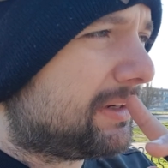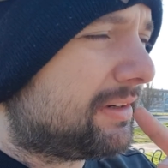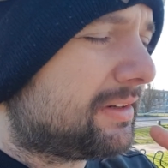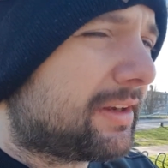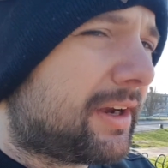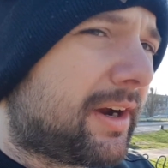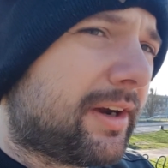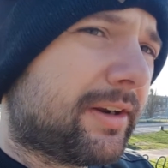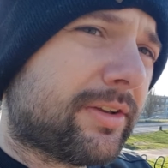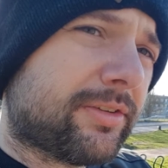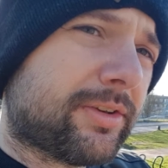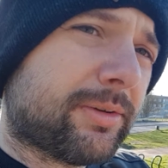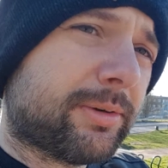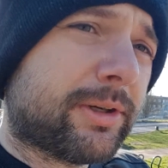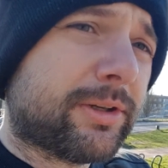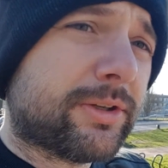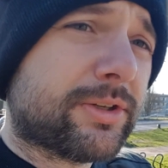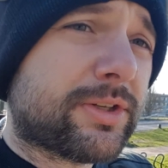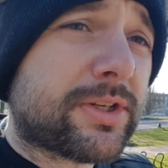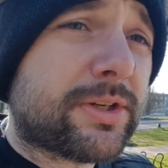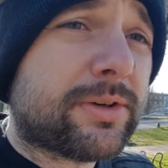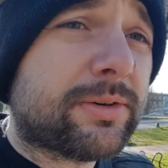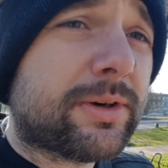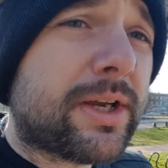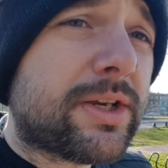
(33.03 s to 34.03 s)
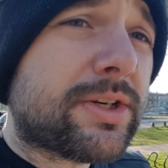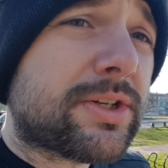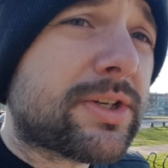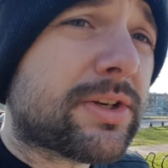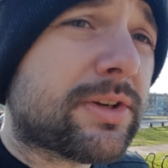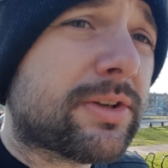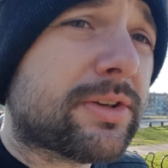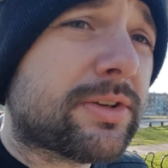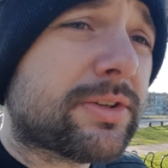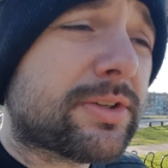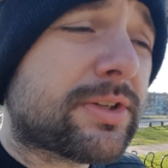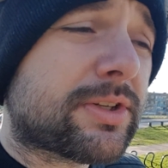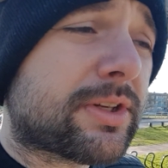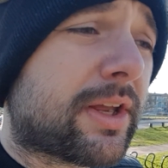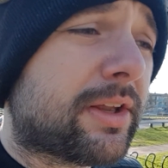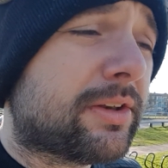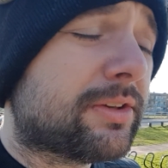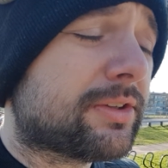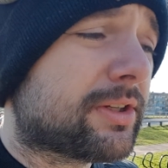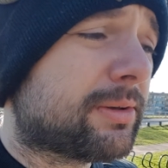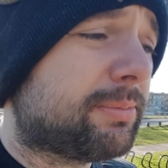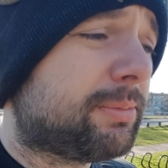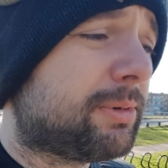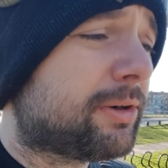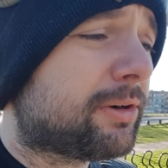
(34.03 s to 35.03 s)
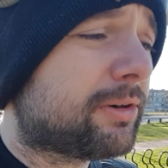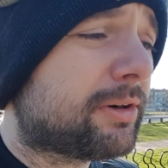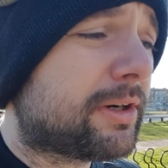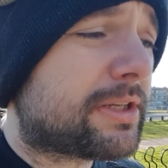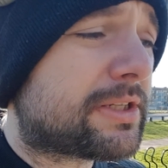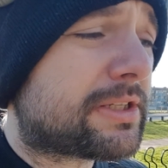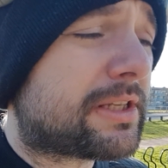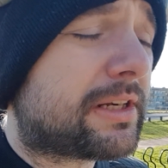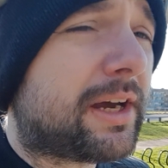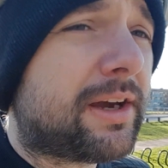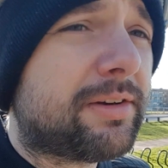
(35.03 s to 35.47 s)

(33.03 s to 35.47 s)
and kind of some considerations and some learnings